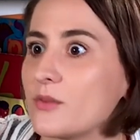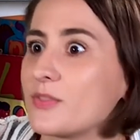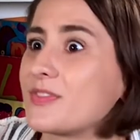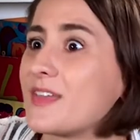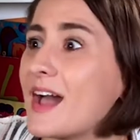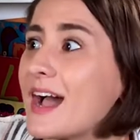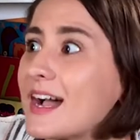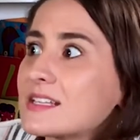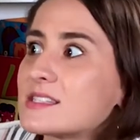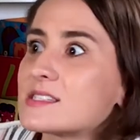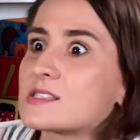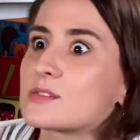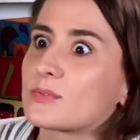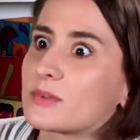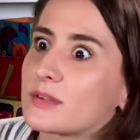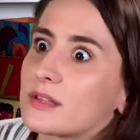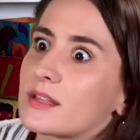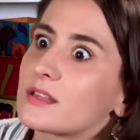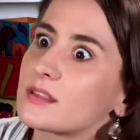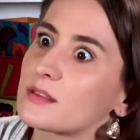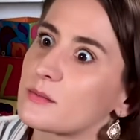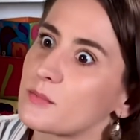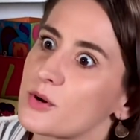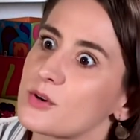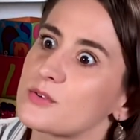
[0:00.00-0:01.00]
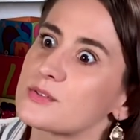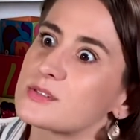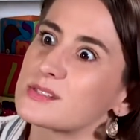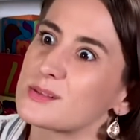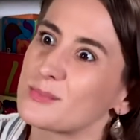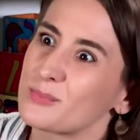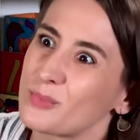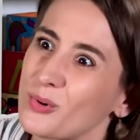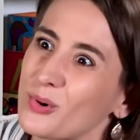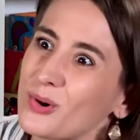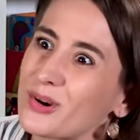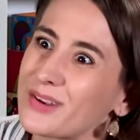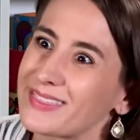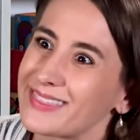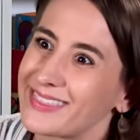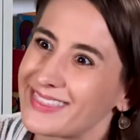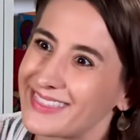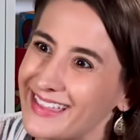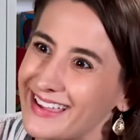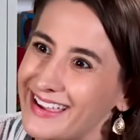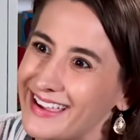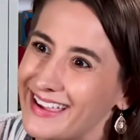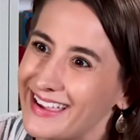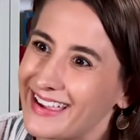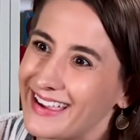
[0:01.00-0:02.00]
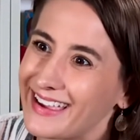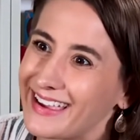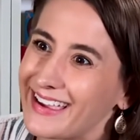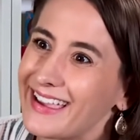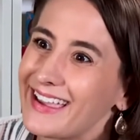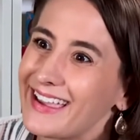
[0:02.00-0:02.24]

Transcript: That's really the most important thing.